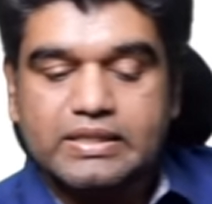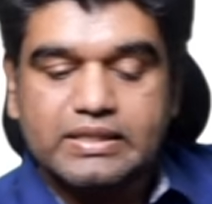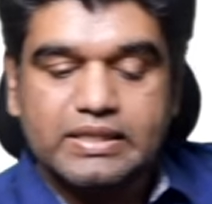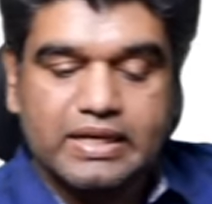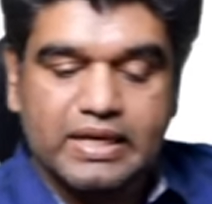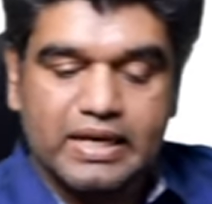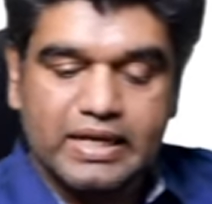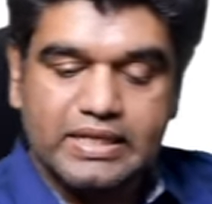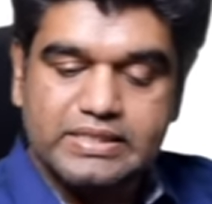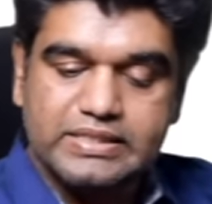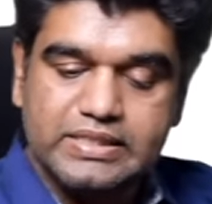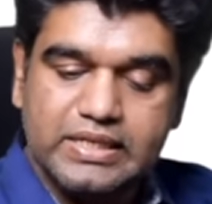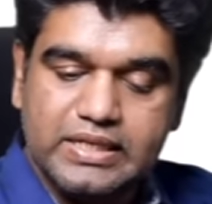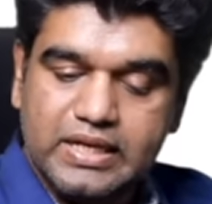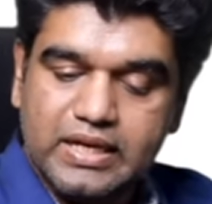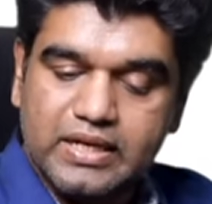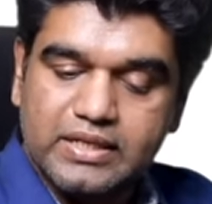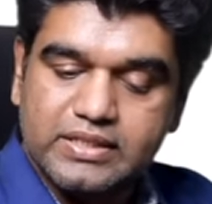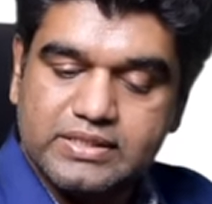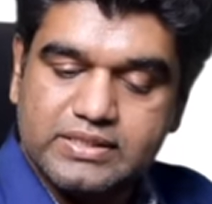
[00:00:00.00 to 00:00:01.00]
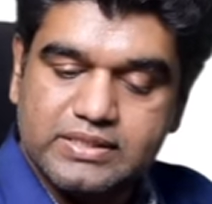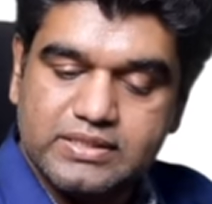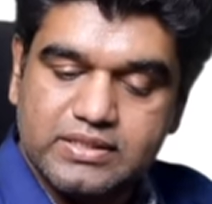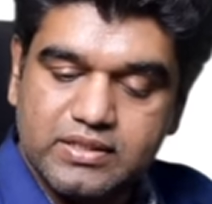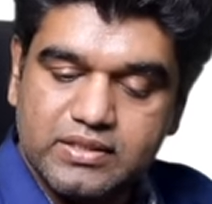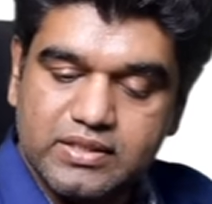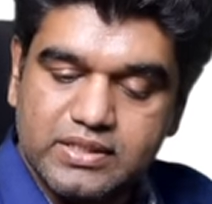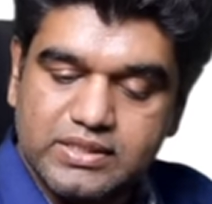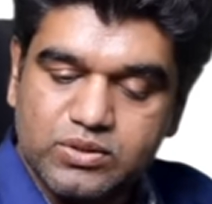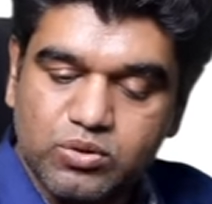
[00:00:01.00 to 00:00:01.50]
The criteria is
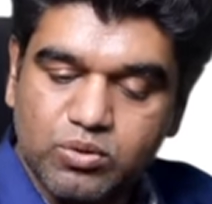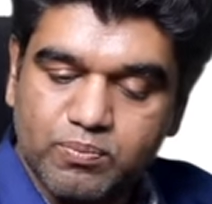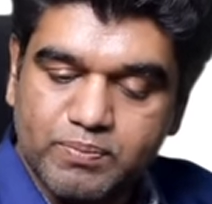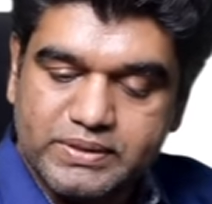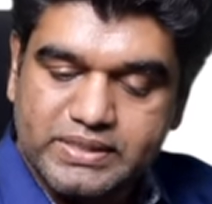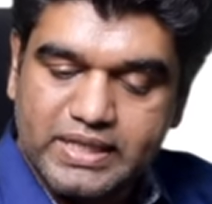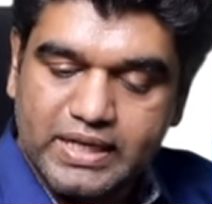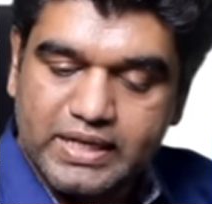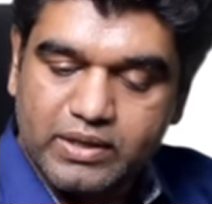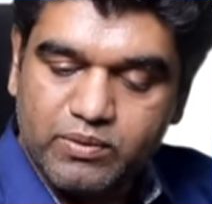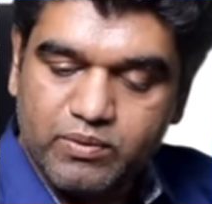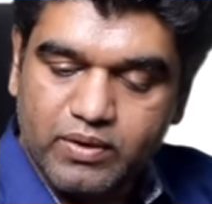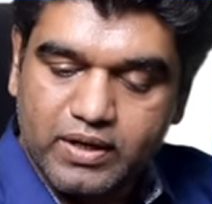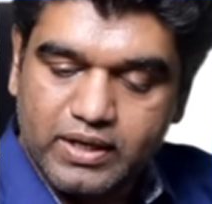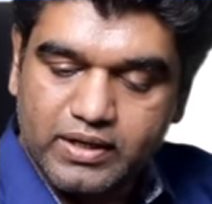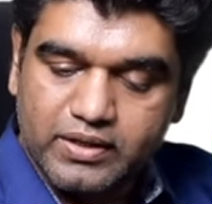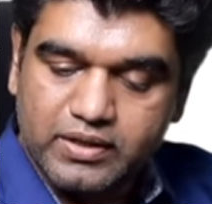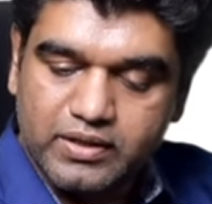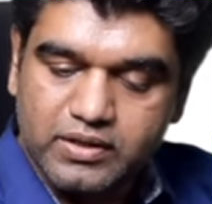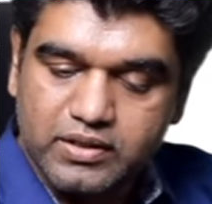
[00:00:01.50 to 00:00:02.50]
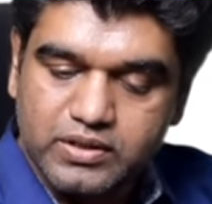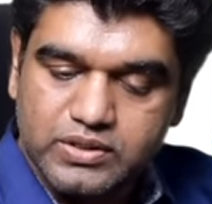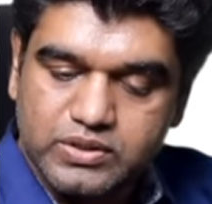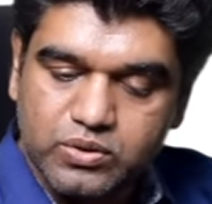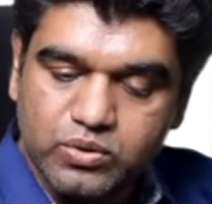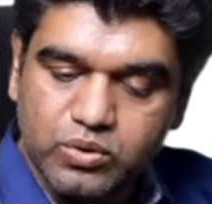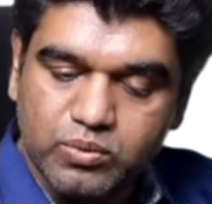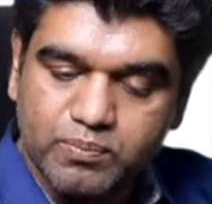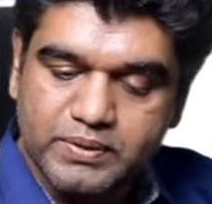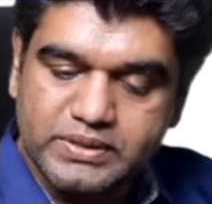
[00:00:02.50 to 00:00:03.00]
this lupus anticoagulant.
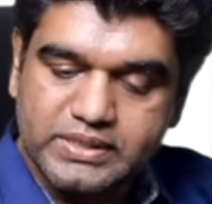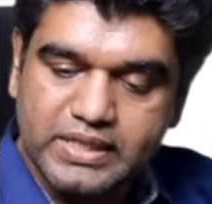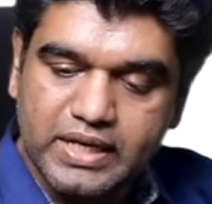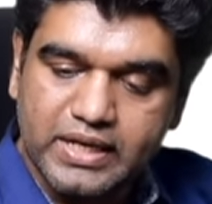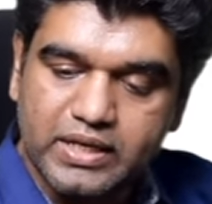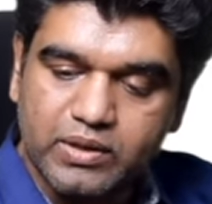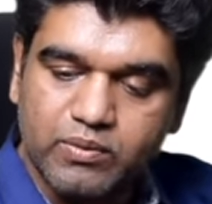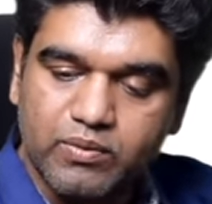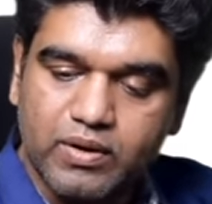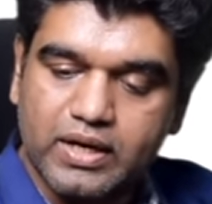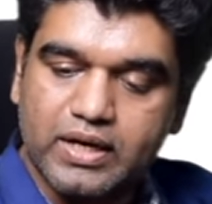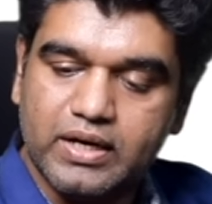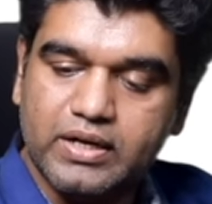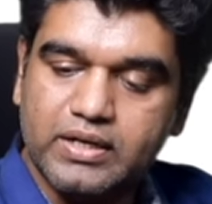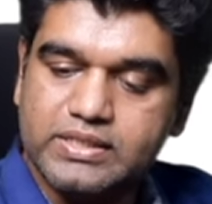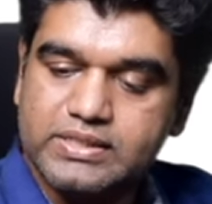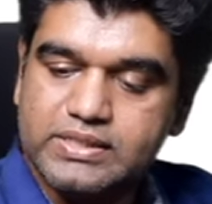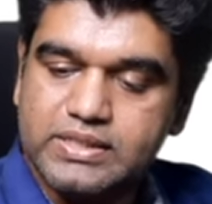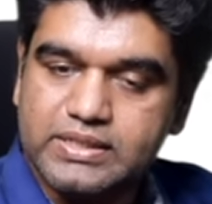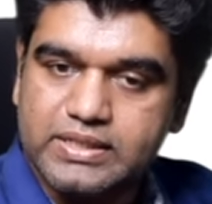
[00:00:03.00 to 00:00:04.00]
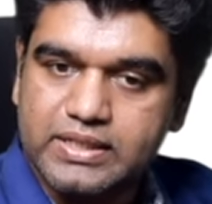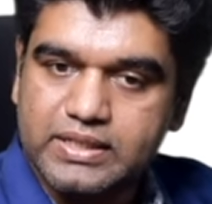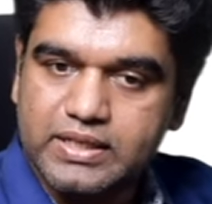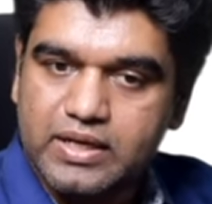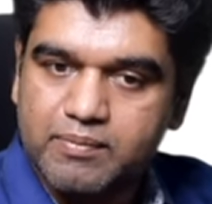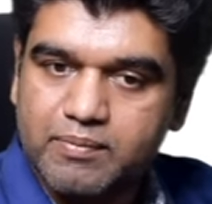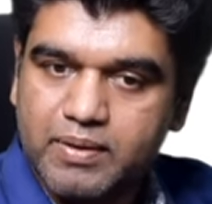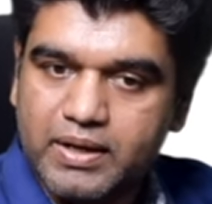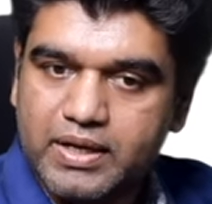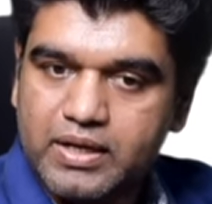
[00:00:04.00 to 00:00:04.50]
So lupus anticoagulant is
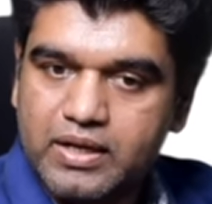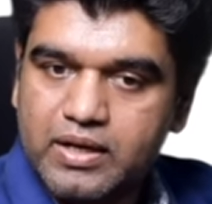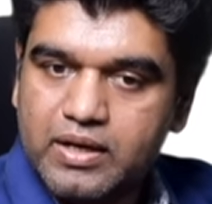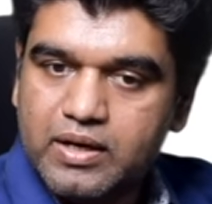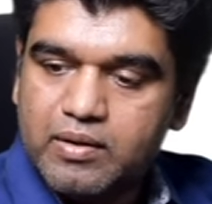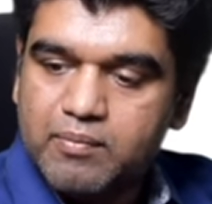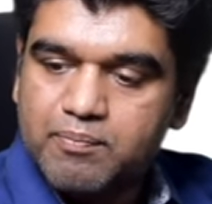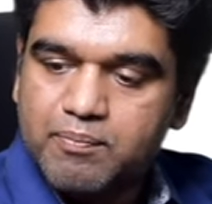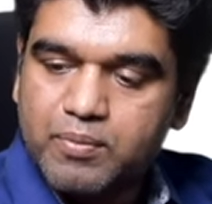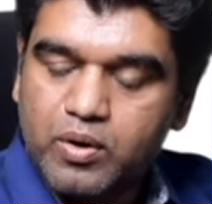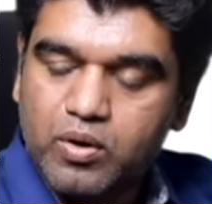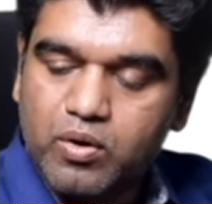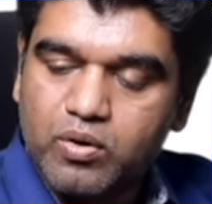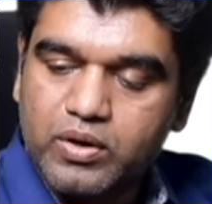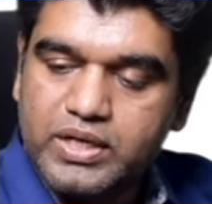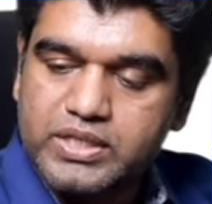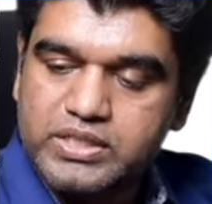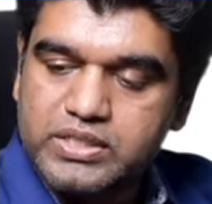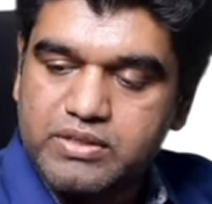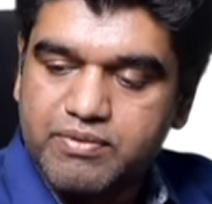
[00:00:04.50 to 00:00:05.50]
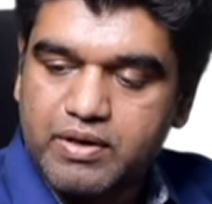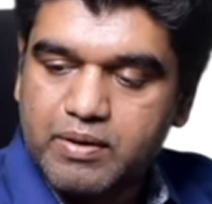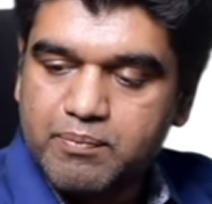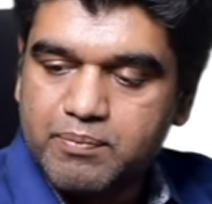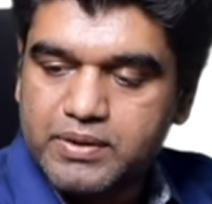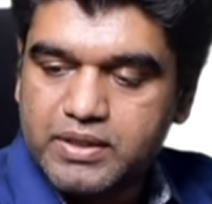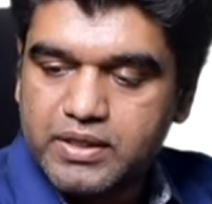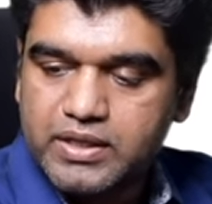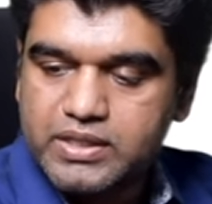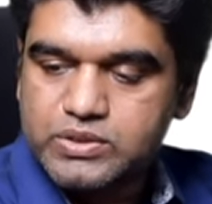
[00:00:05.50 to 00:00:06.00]
detected by prolongation of
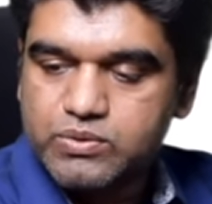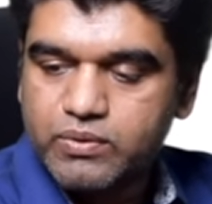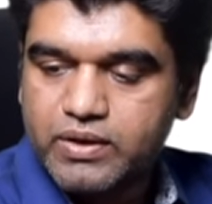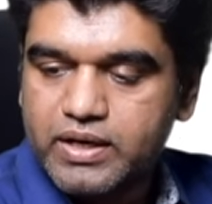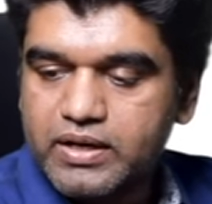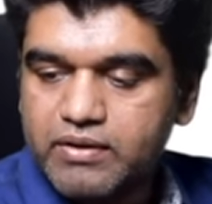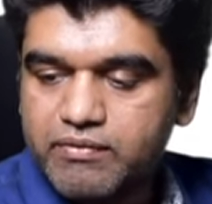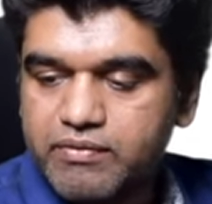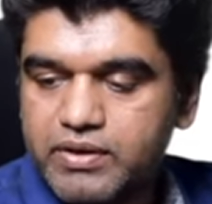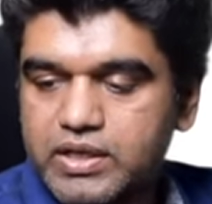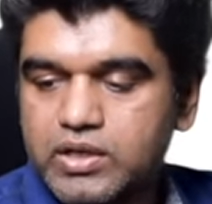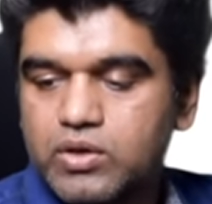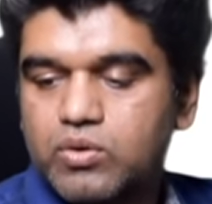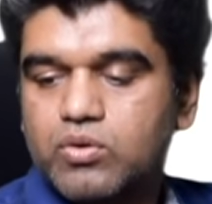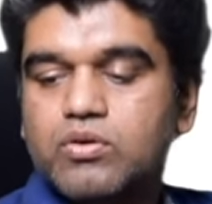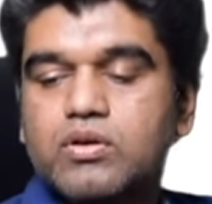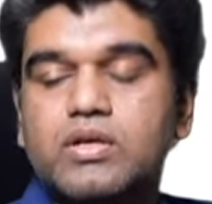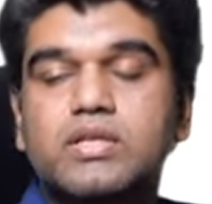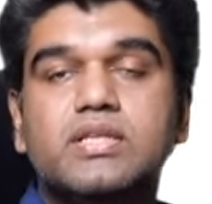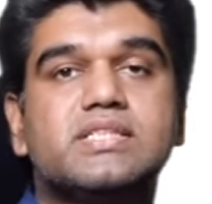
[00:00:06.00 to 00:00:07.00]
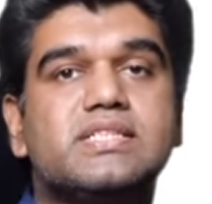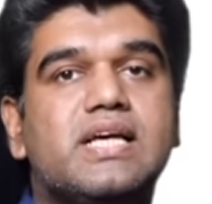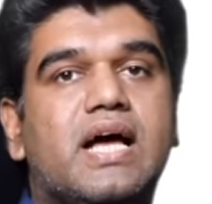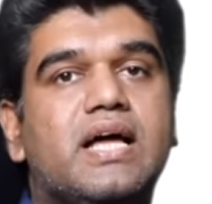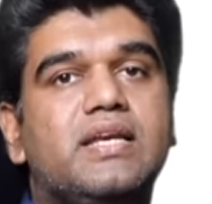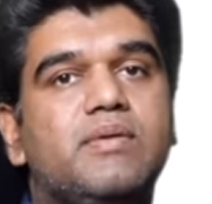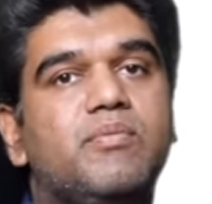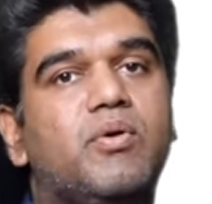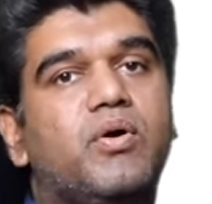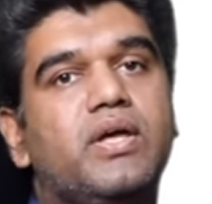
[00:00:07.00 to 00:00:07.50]
APTT. So in vitro, this
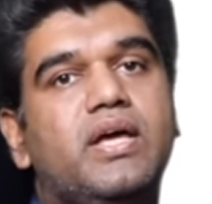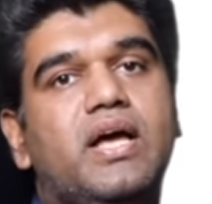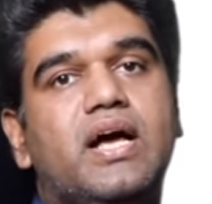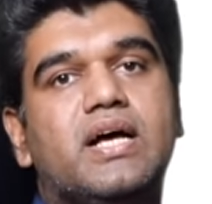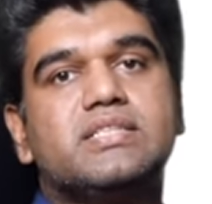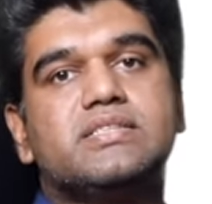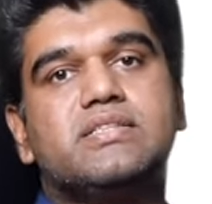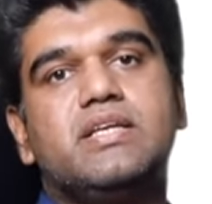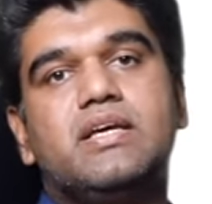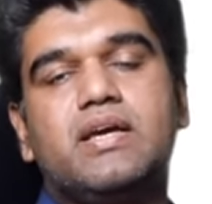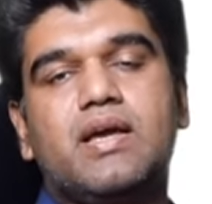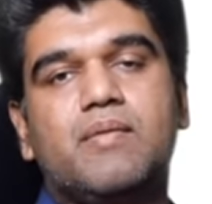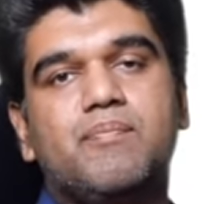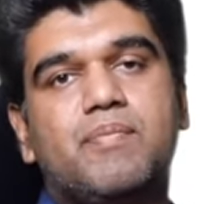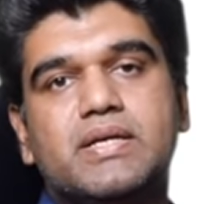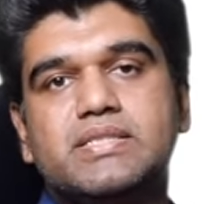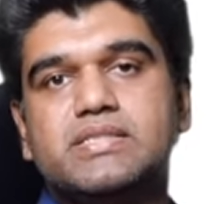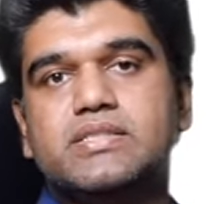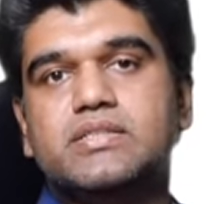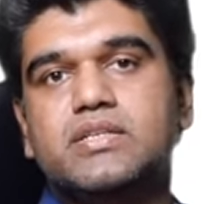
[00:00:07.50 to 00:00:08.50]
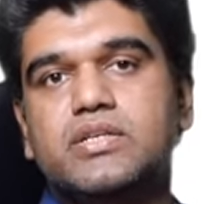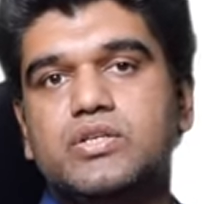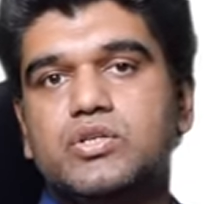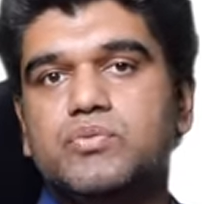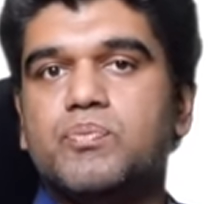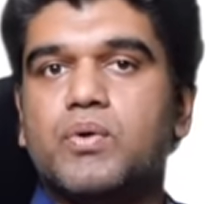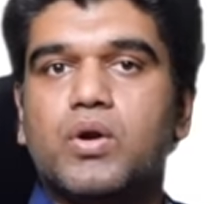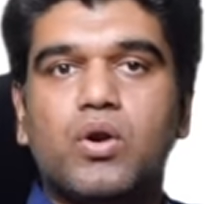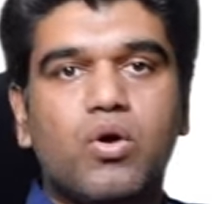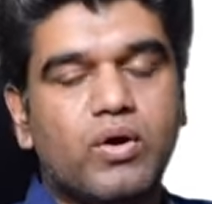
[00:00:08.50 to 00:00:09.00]
antibody has the capacity
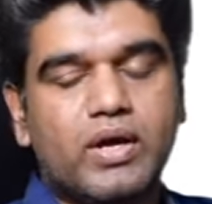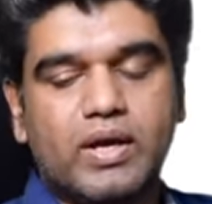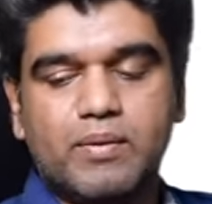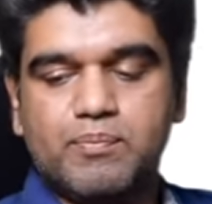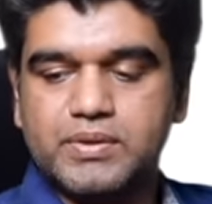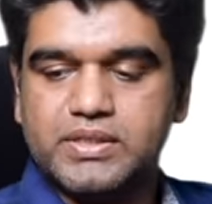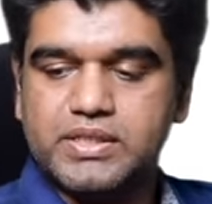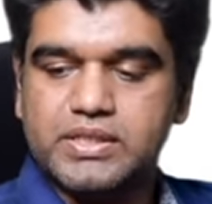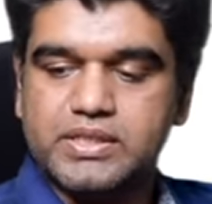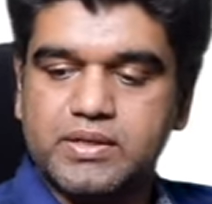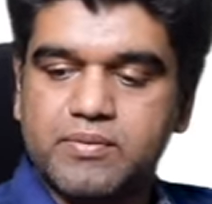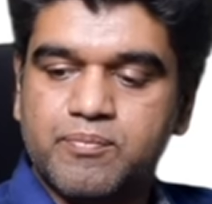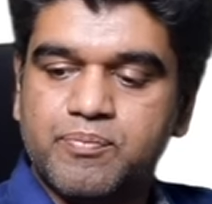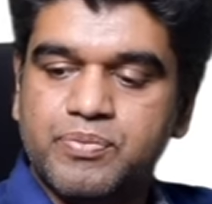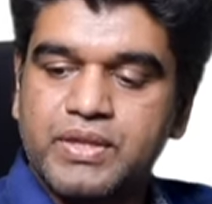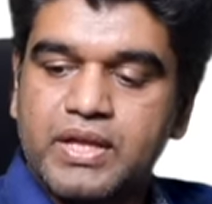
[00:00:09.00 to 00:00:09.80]
to prolong APTT